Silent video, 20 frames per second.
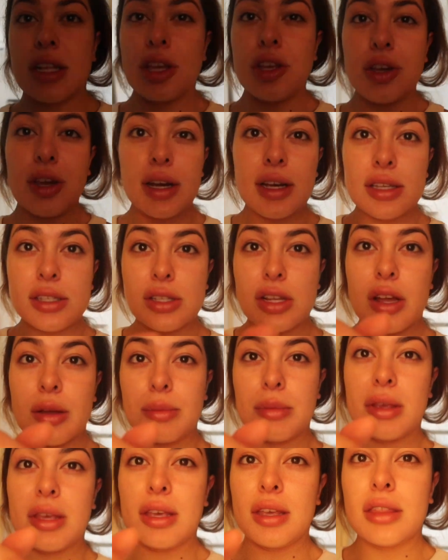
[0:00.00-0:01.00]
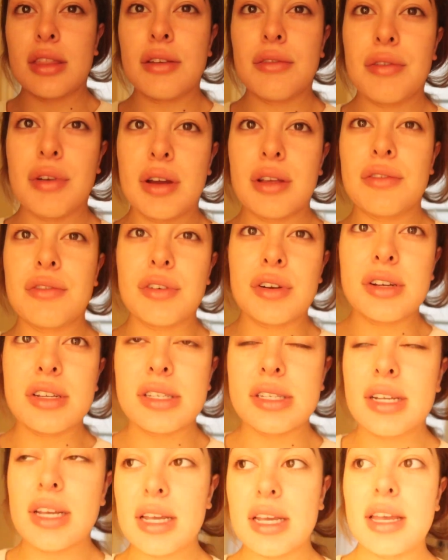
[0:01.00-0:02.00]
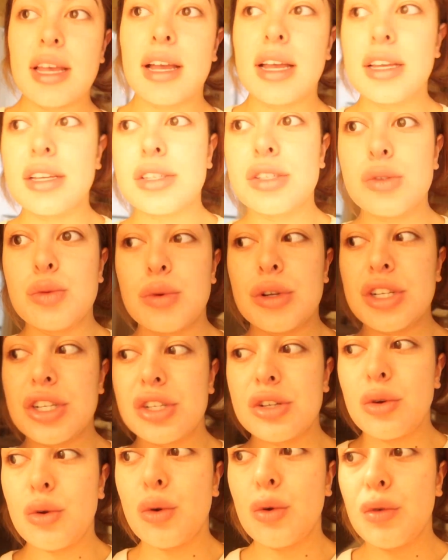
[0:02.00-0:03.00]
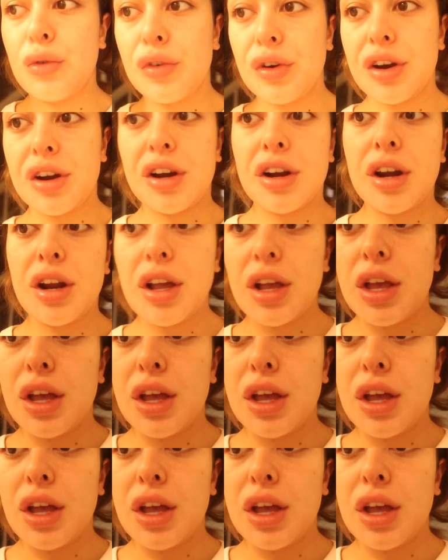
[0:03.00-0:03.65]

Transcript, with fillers: that you guys saw me the very first day i switched over